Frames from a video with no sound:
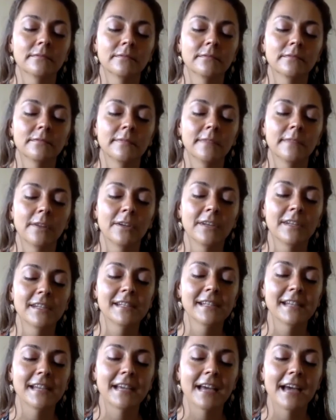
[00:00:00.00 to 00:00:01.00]

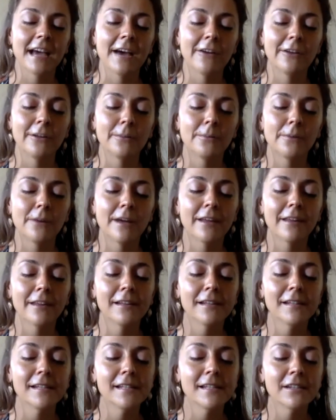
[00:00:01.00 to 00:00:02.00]
Noticing how the breath
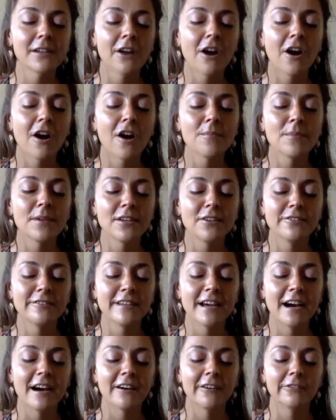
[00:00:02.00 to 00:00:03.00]
is calming you
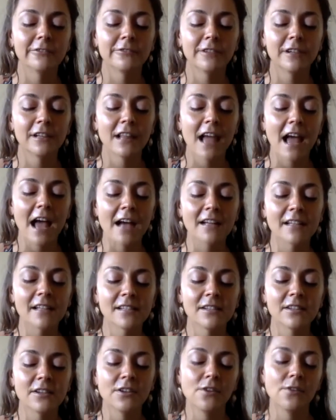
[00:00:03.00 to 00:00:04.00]
down,
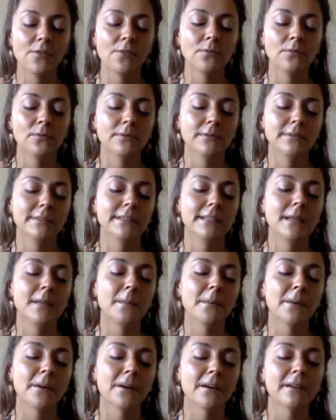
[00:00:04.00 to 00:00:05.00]
relaxing you
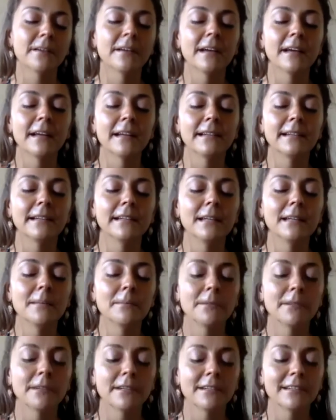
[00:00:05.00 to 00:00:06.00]
deeper and
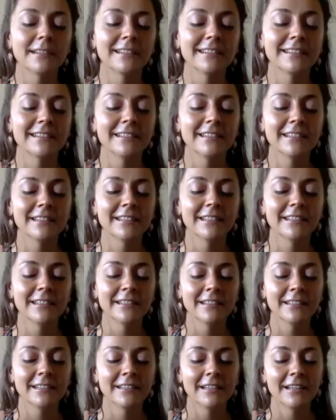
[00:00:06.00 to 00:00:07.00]
deeper
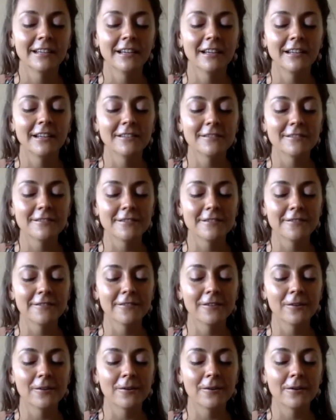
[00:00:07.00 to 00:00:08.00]
into the
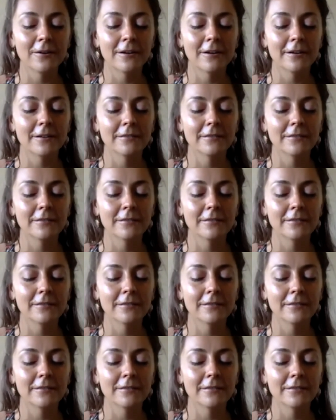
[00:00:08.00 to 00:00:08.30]
floor.